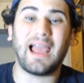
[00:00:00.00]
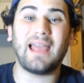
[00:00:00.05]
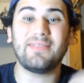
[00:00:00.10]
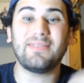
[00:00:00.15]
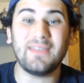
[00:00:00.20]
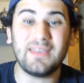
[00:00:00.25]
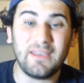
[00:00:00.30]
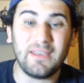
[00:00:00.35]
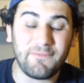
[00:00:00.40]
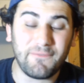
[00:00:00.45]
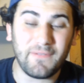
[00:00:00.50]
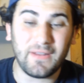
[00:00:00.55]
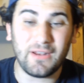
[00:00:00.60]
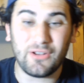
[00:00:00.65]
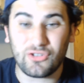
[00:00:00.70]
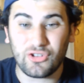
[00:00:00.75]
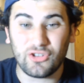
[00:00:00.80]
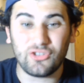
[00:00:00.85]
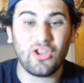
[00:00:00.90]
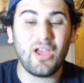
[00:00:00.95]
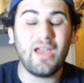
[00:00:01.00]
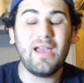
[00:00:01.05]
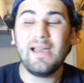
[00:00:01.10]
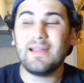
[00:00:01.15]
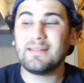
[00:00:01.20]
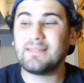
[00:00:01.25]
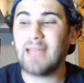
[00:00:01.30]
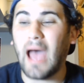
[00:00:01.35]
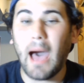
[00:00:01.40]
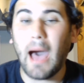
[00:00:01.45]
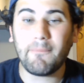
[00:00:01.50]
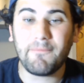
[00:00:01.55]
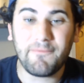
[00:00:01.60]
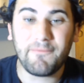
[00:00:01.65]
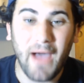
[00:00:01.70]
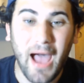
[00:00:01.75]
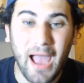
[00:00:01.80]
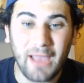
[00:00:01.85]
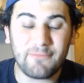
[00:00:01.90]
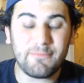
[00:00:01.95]
I think he finishes top
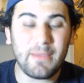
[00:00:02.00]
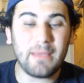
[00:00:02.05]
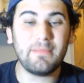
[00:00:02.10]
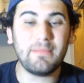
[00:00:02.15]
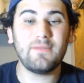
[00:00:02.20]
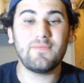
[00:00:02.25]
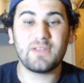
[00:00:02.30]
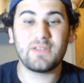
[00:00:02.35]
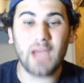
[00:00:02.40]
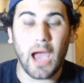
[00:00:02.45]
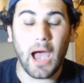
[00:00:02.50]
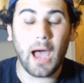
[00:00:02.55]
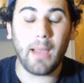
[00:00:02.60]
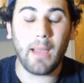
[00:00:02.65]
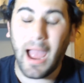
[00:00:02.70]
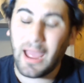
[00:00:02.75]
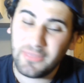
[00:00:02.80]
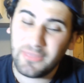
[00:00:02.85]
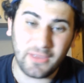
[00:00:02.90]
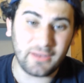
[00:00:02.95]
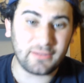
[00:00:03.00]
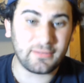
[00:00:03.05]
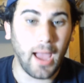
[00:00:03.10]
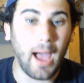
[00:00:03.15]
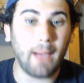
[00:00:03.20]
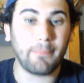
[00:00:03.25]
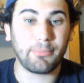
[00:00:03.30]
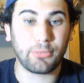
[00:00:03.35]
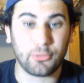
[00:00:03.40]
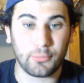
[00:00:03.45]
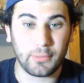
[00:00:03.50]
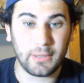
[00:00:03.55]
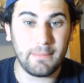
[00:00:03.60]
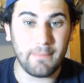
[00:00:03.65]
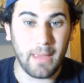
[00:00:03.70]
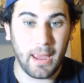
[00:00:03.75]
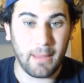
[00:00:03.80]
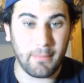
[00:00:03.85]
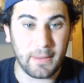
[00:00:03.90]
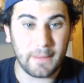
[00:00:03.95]
5, maybe even top 3
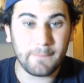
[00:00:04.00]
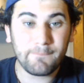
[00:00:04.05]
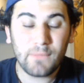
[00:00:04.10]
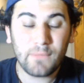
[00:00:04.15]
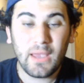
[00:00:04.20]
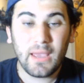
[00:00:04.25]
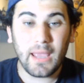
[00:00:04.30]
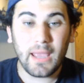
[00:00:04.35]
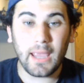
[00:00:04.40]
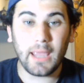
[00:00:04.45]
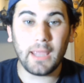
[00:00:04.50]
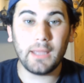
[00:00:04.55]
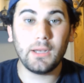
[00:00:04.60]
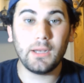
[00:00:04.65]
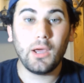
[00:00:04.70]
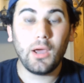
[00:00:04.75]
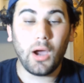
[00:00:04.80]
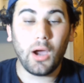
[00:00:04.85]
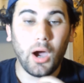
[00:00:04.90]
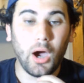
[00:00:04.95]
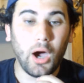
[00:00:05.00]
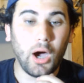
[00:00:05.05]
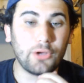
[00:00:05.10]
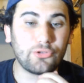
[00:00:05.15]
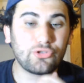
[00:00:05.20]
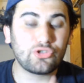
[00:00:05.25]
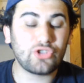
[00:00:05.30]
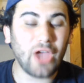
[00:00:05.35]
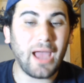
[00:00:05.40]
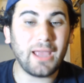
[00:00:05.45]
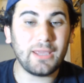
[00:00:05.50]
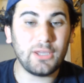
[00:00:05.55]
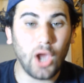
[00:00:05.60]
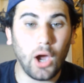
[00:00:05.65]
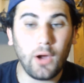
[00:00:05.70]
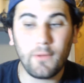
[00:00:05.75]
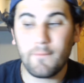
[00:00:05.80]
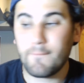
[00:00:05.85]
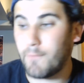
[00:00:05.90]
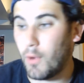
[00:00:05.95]
maybe, in Cy
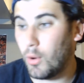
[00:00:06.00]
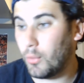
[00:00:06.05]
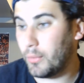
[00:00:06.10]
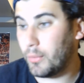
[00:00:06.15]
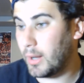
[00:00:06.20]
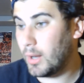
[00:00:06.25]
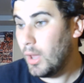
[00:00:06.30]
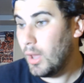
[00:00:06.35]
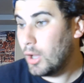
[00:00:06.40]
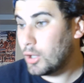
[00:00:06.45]
Young voting.